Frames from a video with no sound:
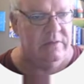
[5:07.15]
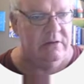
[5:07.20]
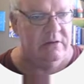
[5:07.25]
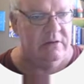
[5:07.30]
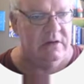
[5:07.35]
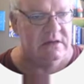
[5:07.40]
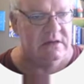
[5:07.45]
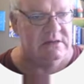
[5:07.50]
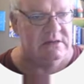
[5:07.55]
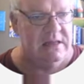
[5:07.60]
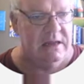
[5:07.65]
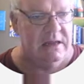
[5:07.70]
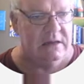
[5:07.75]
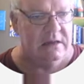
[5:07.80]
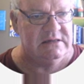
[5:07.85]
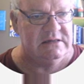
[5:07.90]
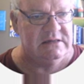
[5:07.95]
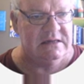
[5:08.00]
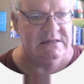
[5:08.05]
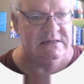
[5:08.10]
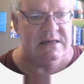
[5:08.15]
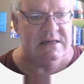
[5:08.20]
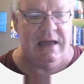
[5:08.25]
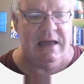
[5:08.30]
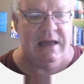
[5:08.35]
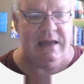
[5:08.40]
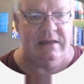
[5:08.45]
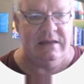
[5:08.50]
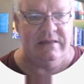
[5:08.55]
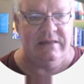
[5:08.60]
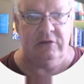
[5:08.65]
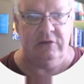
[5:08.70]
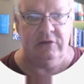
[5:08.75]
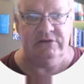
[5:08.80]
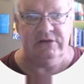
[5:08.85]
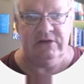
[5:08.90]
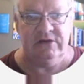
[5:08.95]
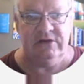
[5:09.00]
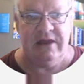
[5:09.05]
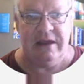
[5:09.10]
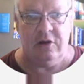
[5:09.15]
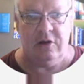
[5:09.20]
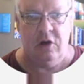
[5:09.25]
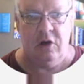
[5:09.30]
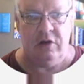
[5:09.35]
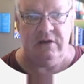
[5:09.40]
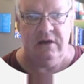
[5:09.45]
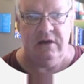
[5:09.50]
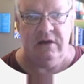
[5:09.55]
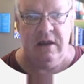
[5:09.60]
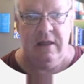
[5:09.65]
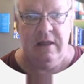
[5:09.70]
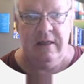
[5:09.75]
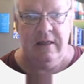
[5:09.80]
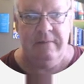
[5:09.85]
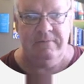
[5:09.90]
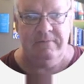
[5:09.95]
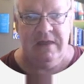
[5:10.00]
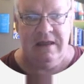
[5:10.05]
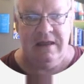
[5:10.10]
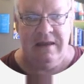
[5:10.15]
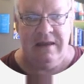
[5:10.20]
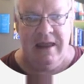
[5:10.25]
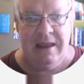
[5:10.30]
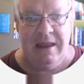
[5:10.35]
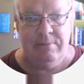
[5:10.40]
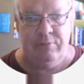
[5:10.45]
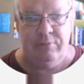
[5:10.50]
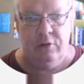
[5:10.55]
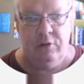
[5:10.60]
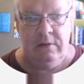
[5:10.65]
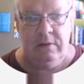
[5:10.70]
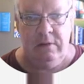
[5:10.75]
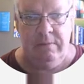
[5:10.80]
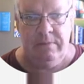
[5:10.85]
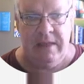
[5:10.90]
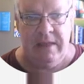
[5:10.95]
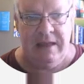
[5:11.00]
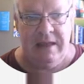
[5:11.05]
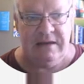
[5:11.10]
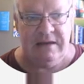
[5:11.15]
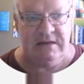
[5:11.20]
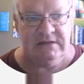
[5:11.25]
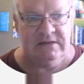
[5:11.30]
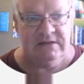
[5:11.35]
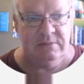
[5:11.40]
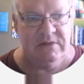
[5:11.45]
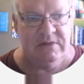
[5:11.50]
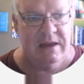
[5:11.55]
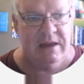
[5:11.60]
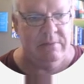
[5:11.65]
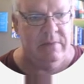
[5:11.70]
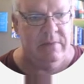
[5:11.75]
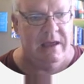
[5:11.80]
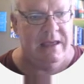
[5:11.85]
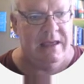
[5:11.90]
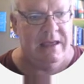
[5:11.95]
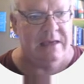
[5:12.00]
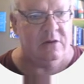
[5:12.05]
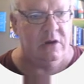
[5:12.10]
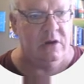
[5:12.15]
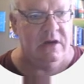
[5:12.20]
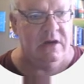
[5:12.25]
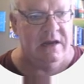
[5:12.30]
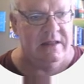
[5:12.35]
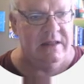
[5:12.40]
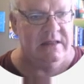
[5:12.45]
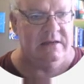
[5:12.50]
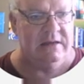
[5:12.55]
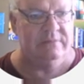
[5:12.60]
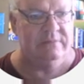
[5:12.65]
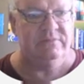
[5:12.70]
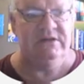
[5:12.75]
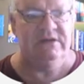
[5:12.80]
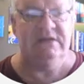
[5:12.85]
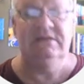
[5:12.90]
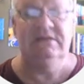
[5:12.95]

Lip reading: Oh, there it is there. 69,000 I got in April, and in September I got another